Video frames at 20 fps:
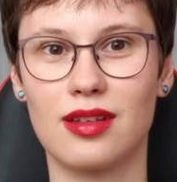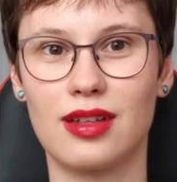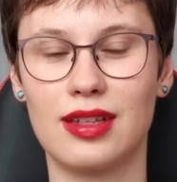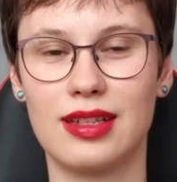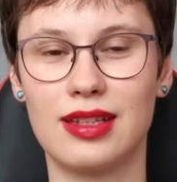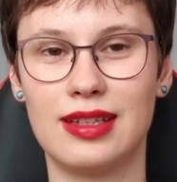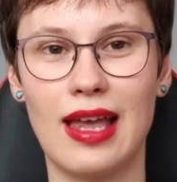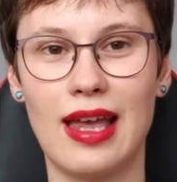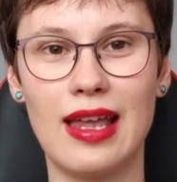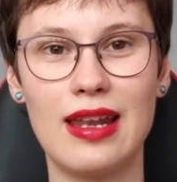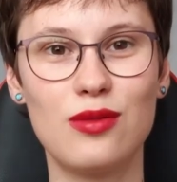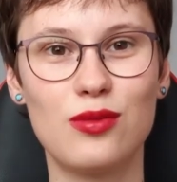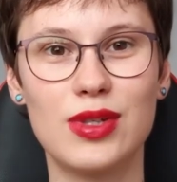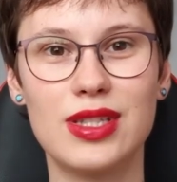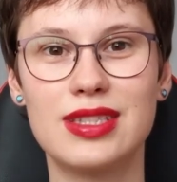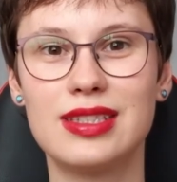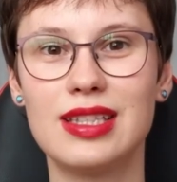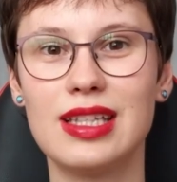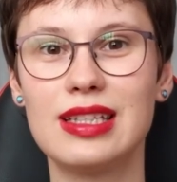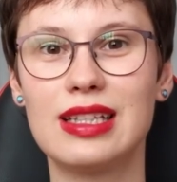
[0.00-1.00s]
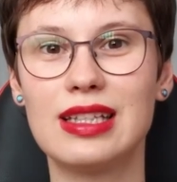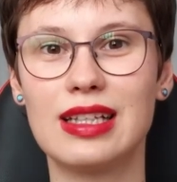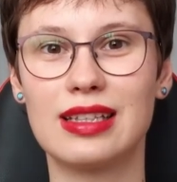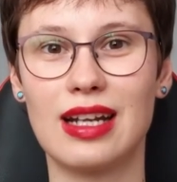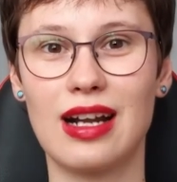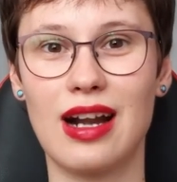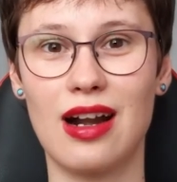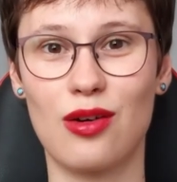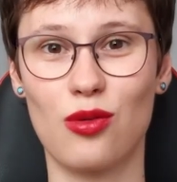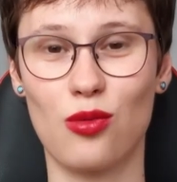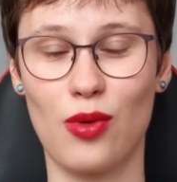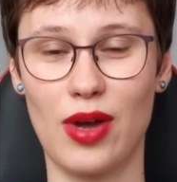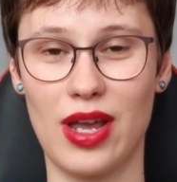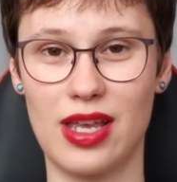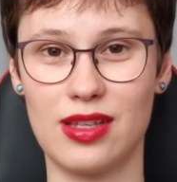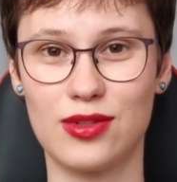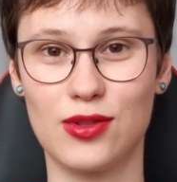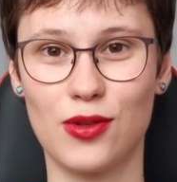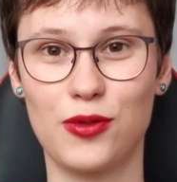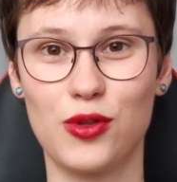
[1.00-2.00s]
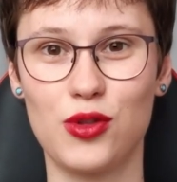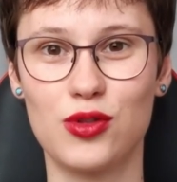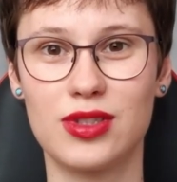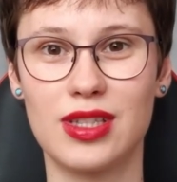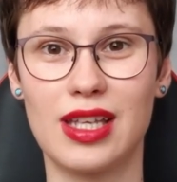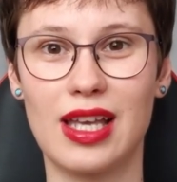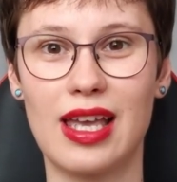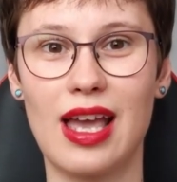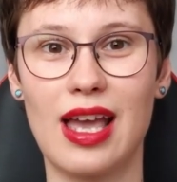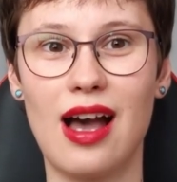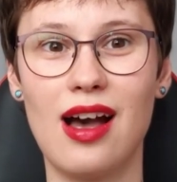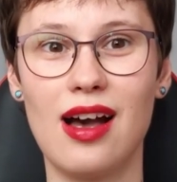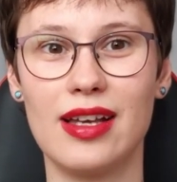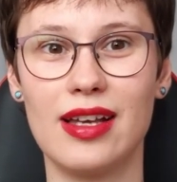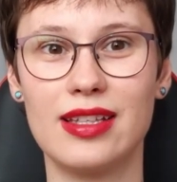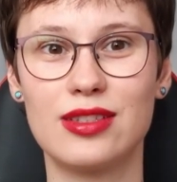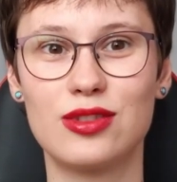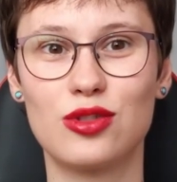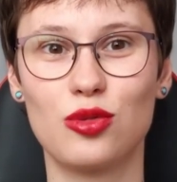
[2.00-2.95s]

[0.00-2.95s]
Then we see that there are ways of using AIs to